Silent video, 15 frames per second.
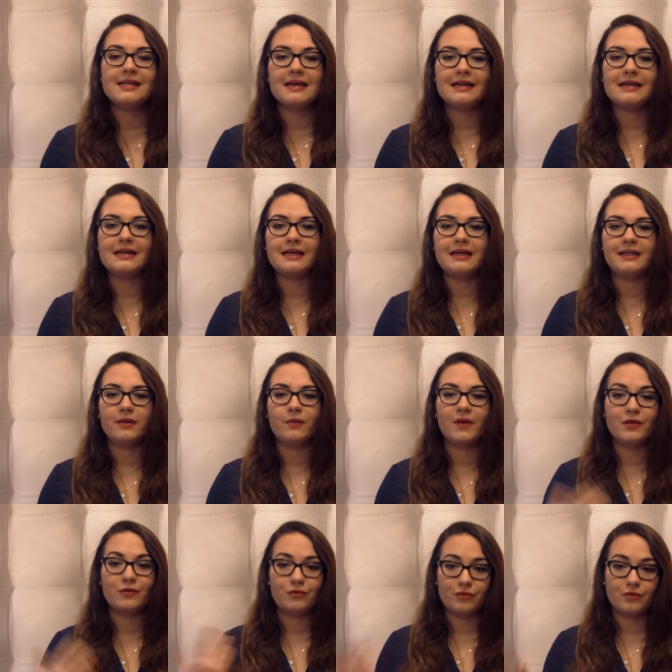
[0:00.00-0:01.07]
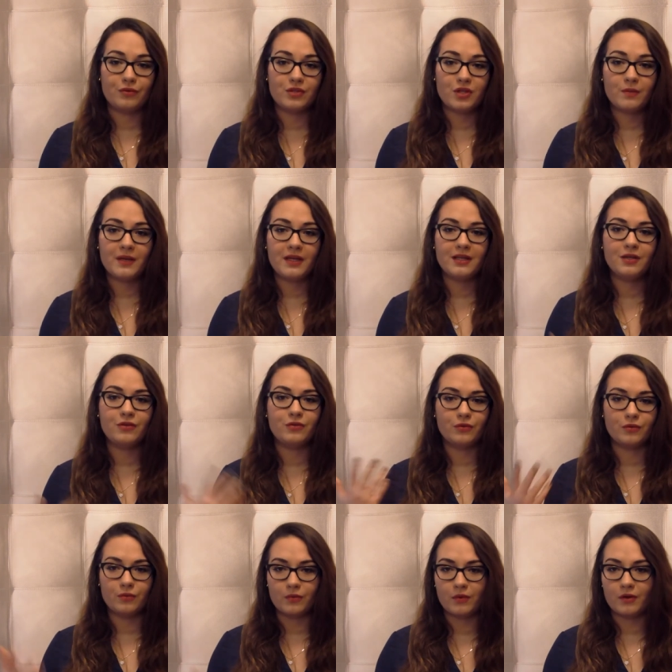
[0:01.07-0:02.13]
Uh, and I went to Germany
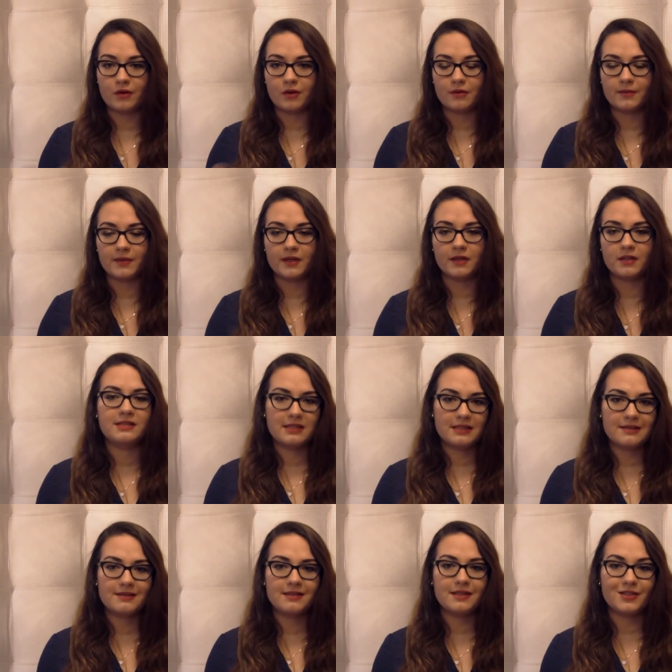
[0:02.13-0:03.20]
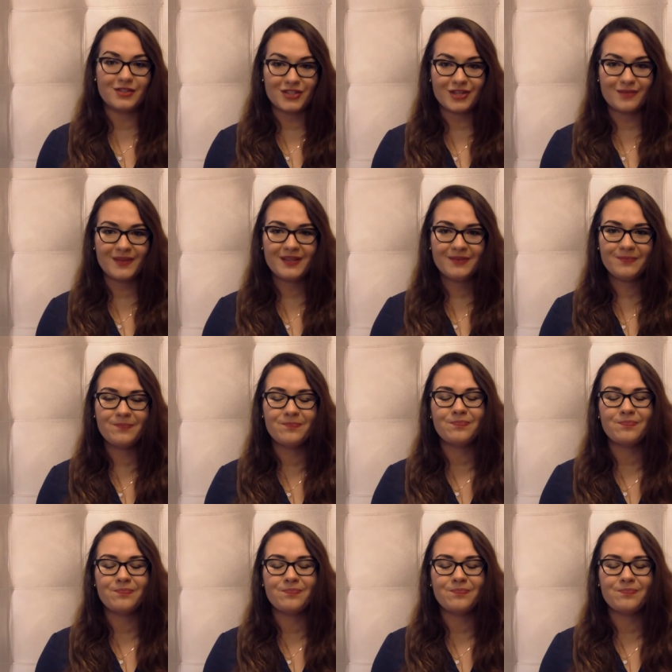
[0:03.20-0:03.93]
to work in my skills in German.